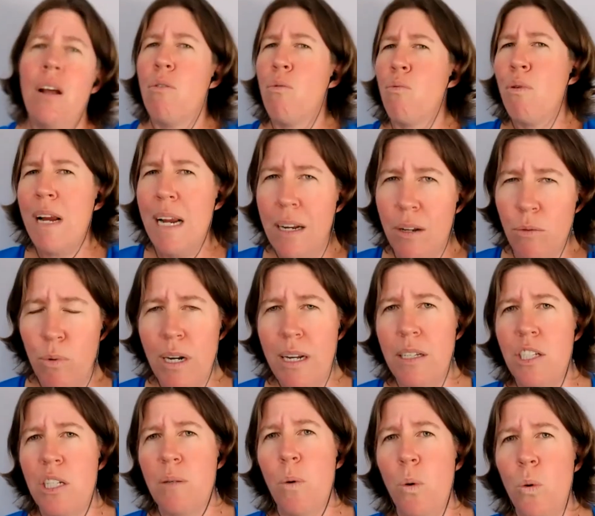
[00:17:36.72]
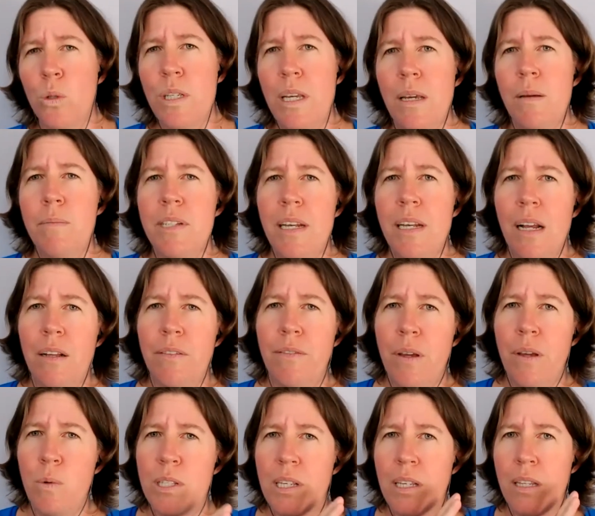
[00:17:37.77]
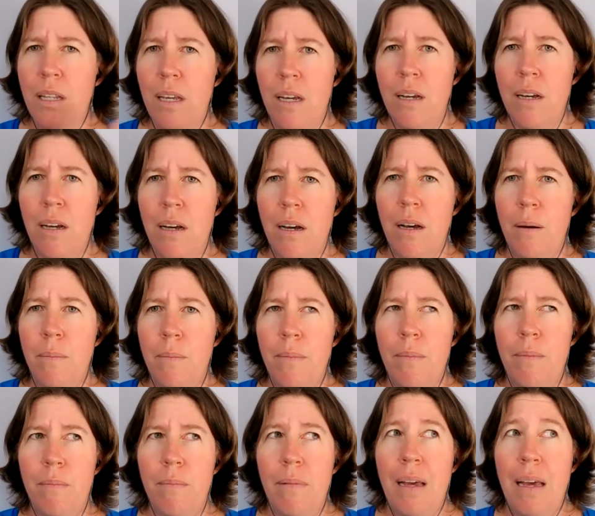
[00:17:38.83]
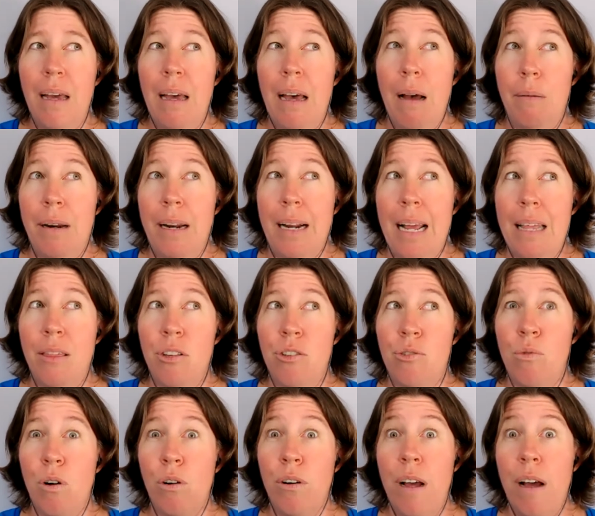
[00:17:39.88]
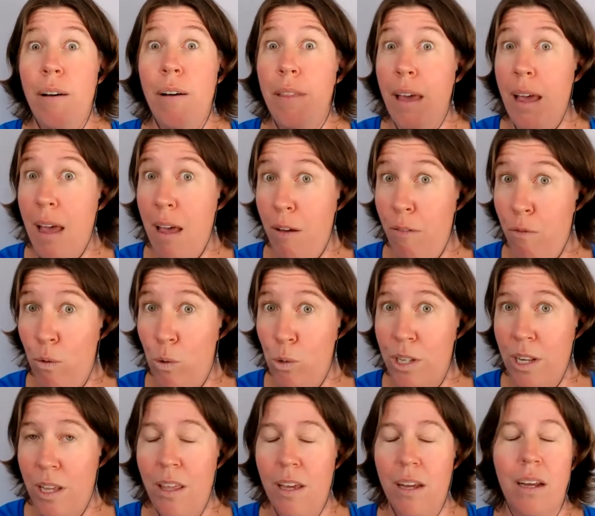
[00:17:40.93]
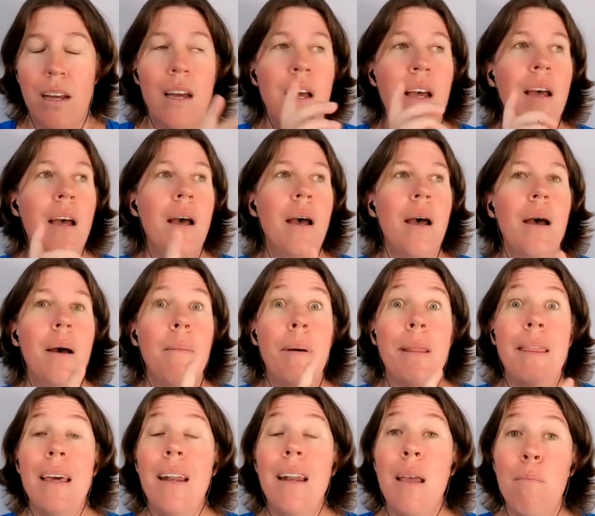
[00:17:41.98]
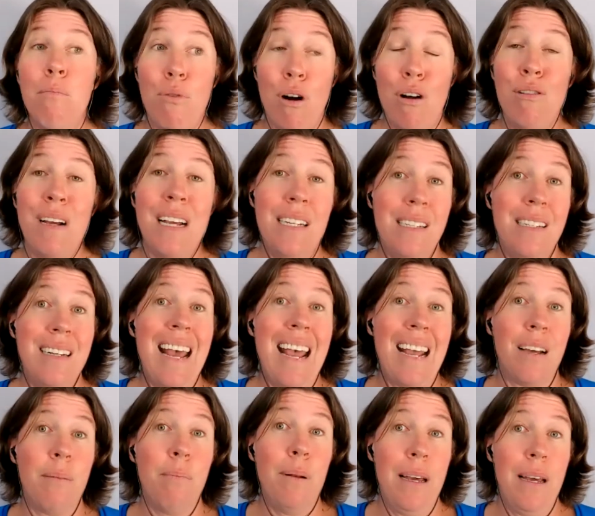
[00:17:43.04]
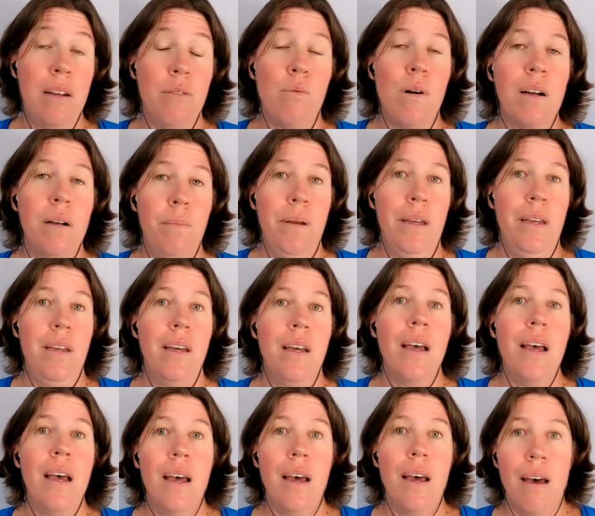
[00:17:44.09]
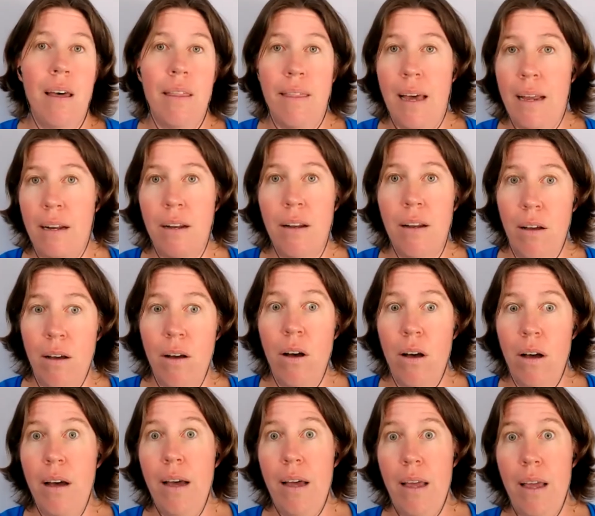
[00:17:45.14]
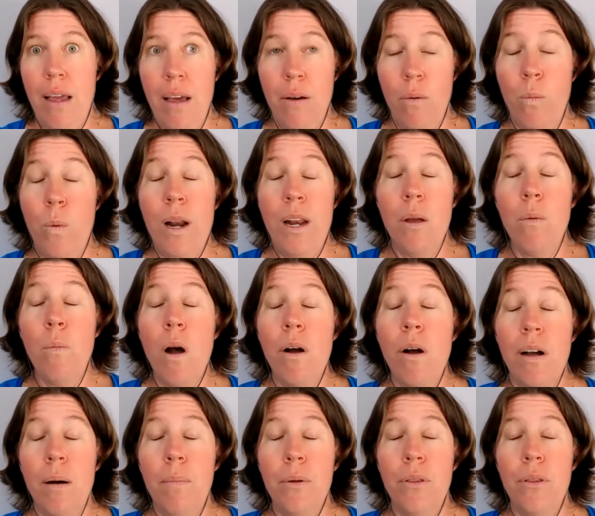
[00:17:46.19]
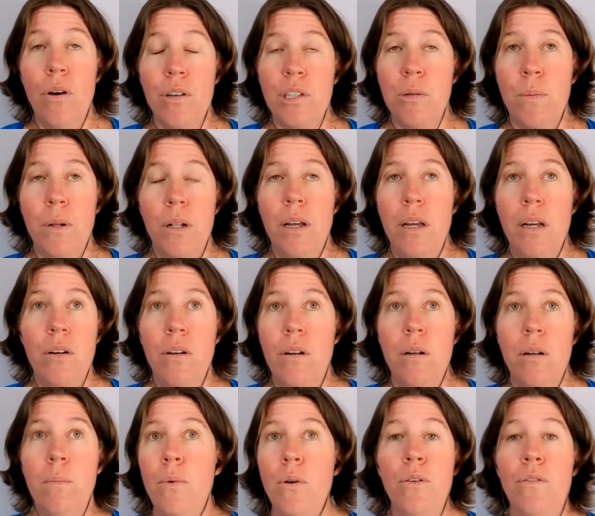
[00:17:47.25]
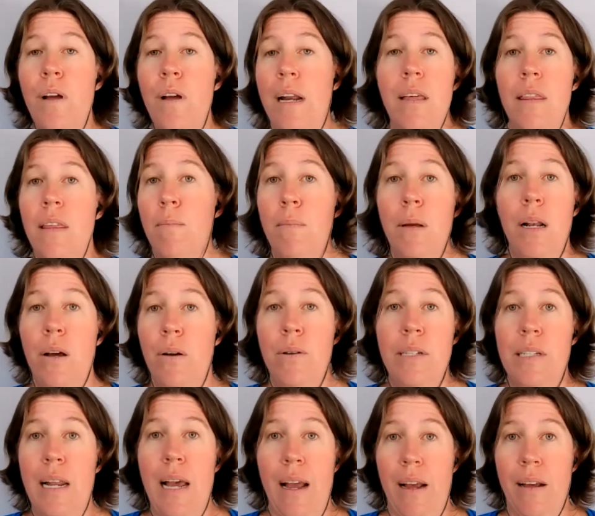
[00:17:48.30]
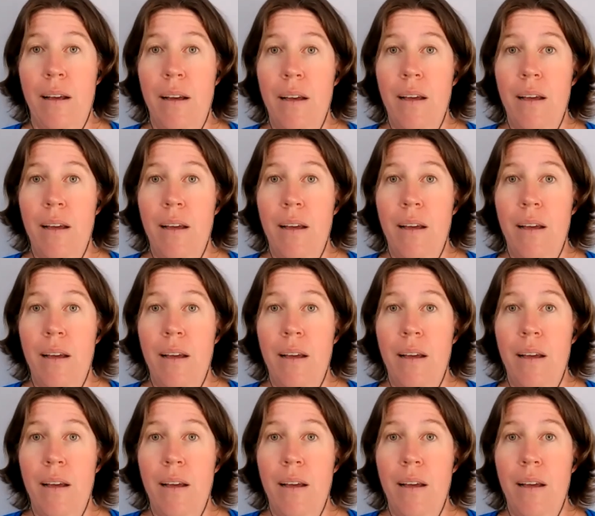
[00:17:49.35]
really, really sporty himself. He was in the, um, I'm going to get this wrong now, the Air Force, I think. But then he broke his neck playing rugby. Mm. And that when he woke up in the hospital, he couldn't move anything below his neck.